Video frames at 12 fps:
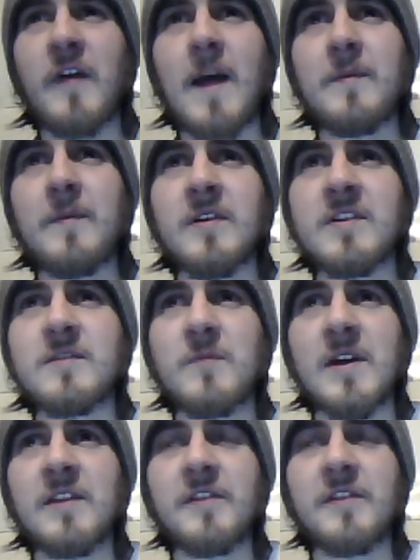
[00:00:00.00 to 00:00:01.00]
happened
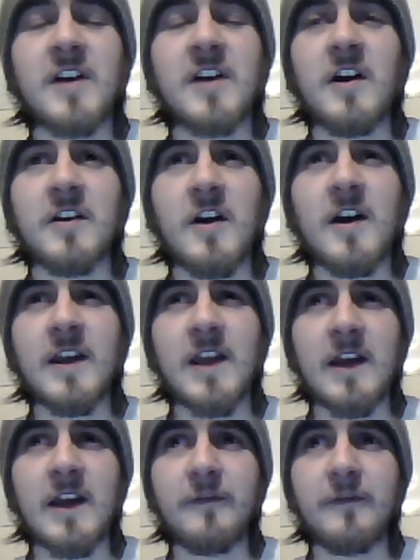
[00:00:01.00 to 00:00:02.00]
with The Dark Knight
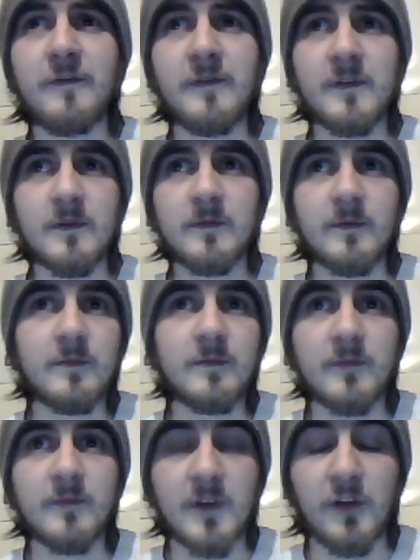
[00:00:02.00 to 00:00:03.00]
if,
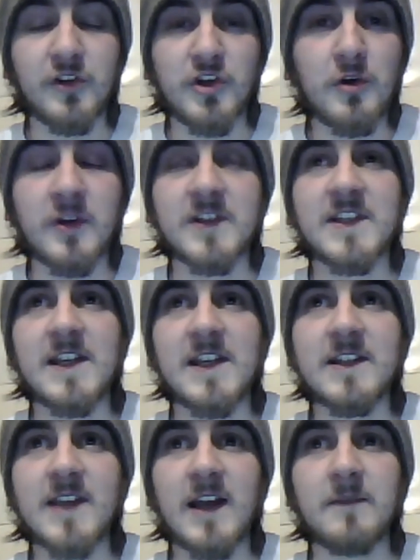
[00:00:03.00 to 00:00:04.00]
you know, the Joker
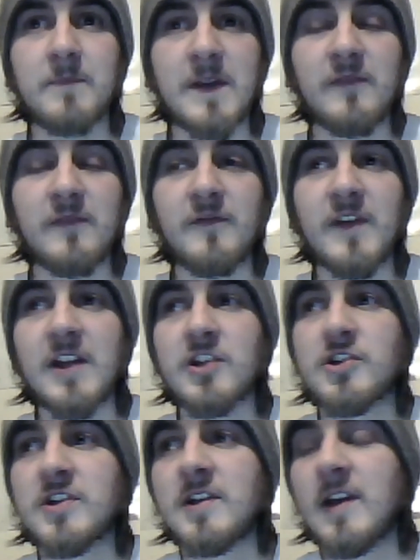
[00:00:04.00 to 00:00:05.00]
scenes hadn't been
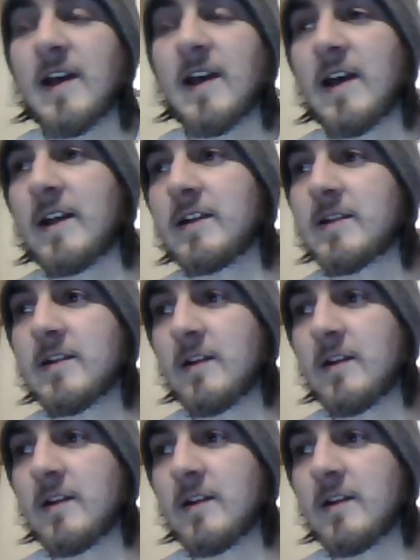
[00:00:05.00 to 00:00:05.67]
finished and,